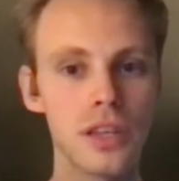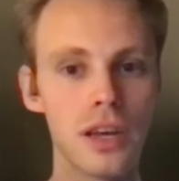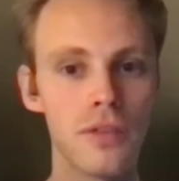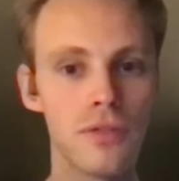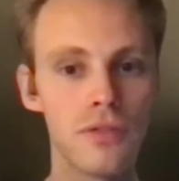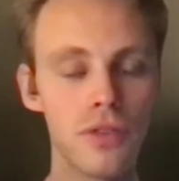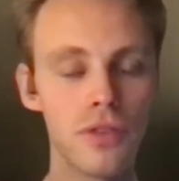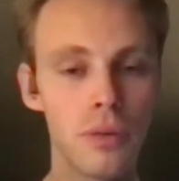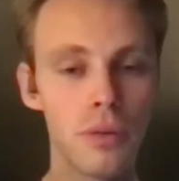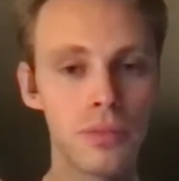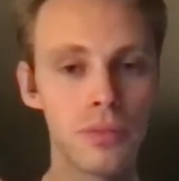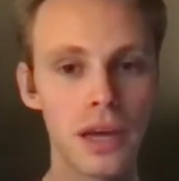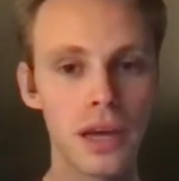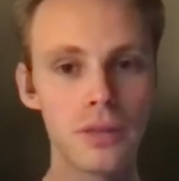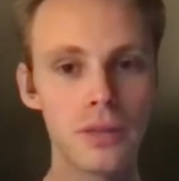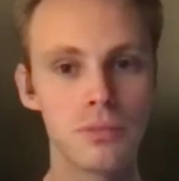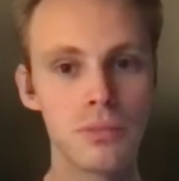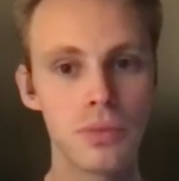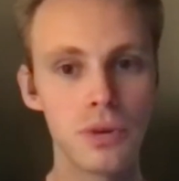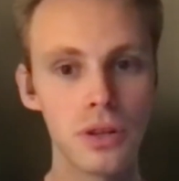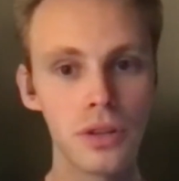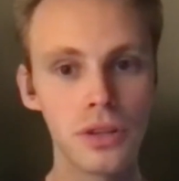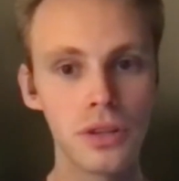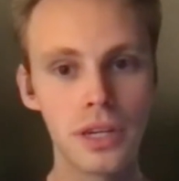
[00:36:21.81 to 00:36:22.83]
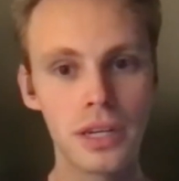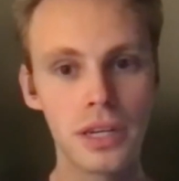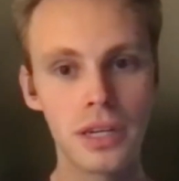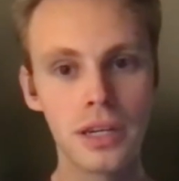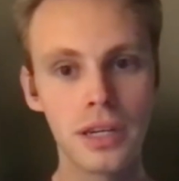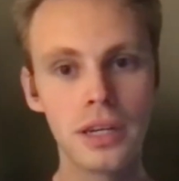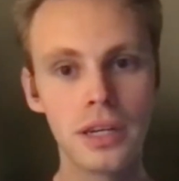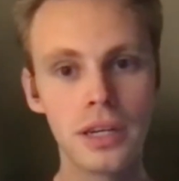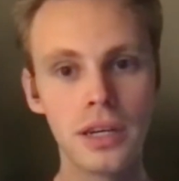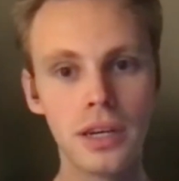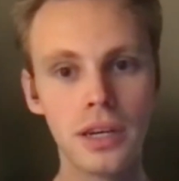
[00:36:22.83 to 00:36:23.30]
and from that
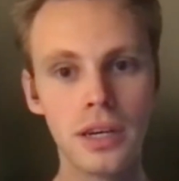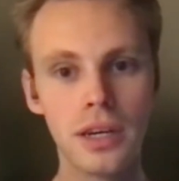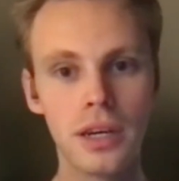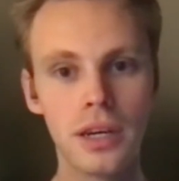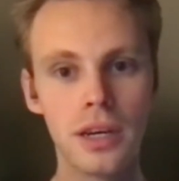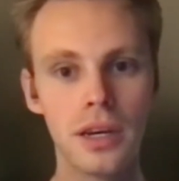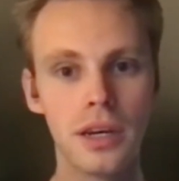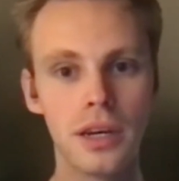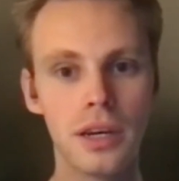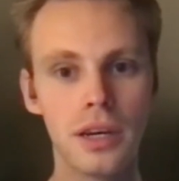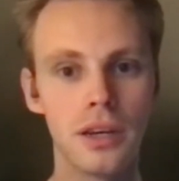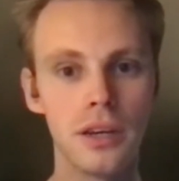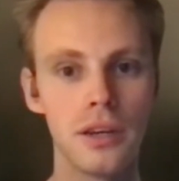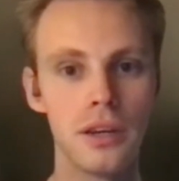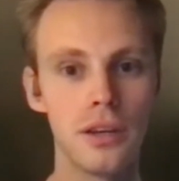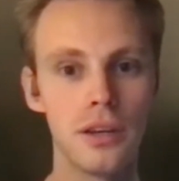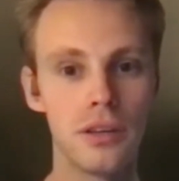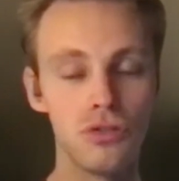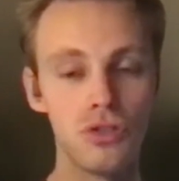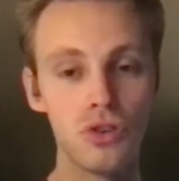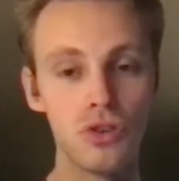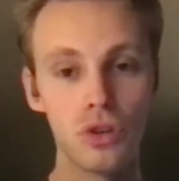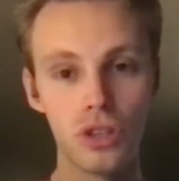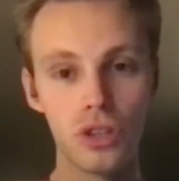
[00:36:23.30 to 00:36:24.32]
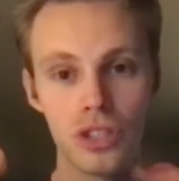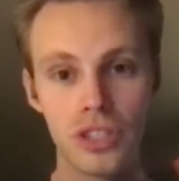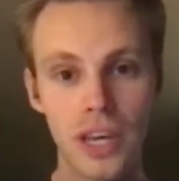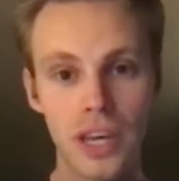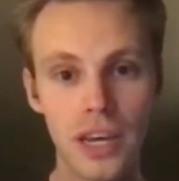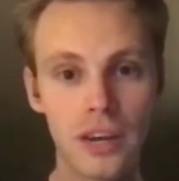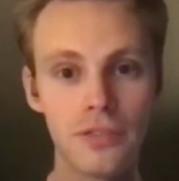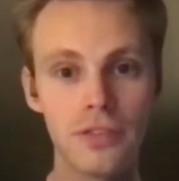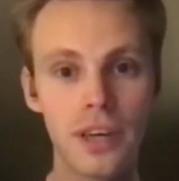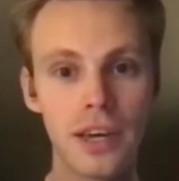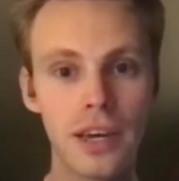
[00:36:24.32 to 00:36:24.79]
building your
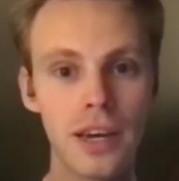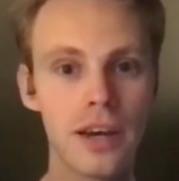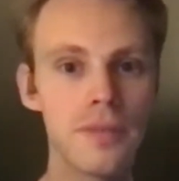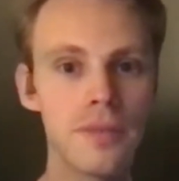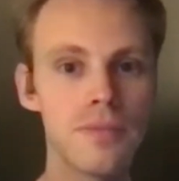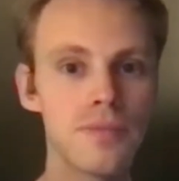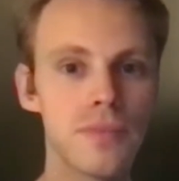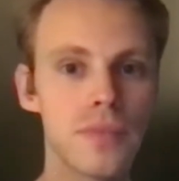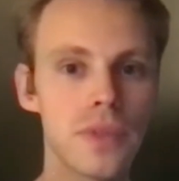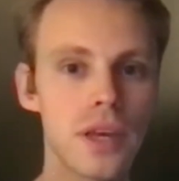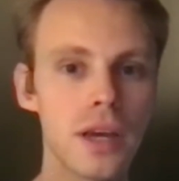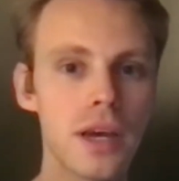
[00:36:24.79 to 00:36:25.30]
set of data.